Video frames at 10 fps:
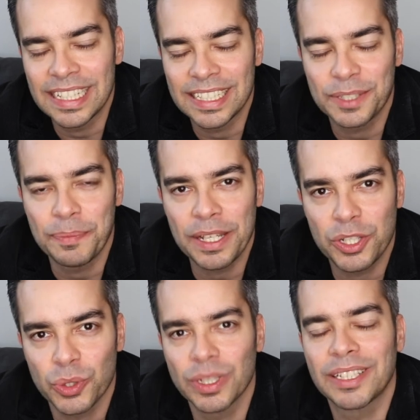is to make
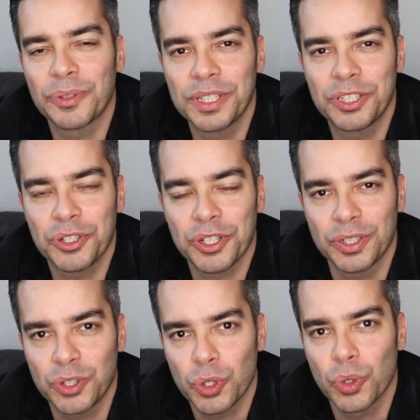sure that the researcher
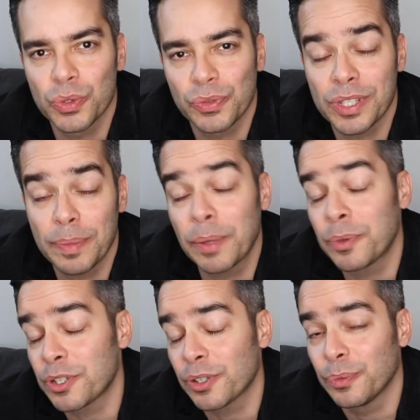controls for something which are,